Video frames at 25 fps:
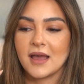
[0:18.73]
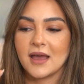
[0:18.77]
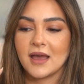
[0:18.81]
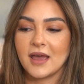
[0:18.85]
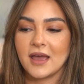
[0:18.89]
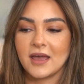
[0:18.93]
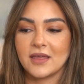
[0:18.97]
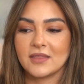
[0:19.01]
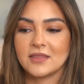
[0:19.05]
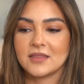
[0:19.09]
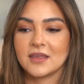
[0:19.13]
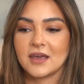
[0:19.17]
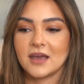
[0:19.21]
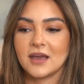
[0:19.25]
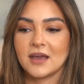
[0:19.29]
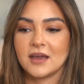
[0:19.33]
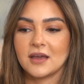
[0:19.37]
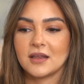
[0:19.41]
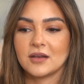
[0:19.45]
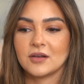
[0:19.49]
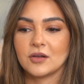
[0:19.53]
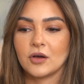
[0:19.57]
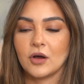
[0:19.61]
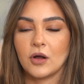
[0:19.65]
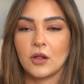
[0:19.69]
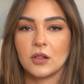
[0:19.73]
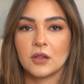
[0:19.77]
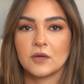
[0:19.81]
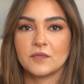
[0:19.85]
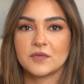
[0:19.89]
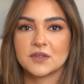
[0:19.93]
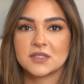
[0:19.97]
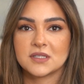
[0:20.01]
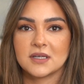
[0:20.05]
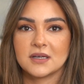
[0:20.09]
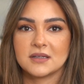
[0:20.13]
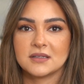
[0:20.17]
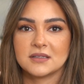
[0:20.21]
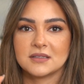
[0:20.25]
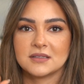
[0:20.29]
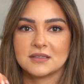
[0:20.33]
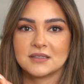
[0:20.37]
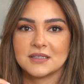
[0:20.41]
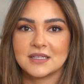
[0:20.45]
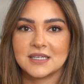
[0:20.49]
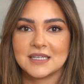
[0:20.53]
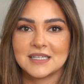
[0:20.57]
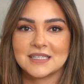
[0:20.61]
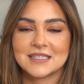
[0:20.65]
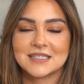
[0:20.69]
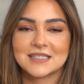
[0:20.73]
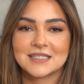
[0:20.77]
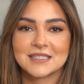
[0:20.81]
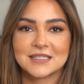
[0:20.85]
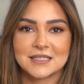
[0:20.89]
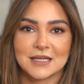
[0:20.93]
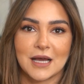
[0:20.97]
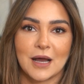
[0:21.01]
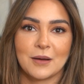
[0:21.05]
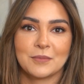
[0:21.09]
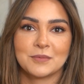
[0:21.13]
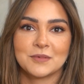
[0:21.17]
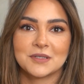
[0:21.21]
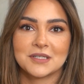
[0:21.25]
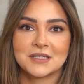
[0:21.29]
And then all of a sudden it stopped.